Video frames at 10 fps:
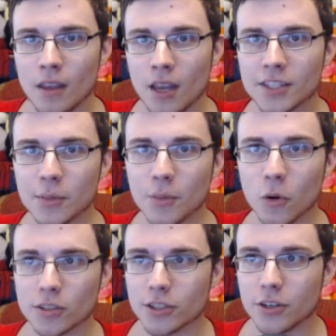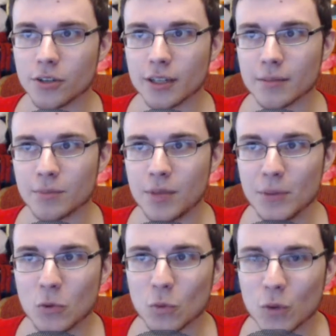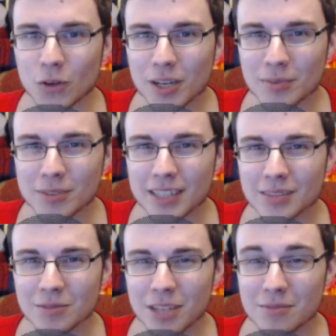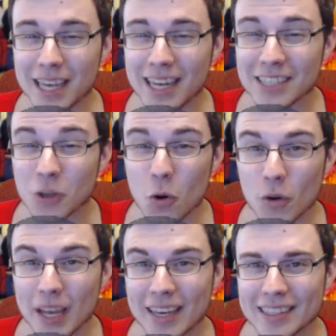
it's important to know that people will get upset sometimes, and it's okay.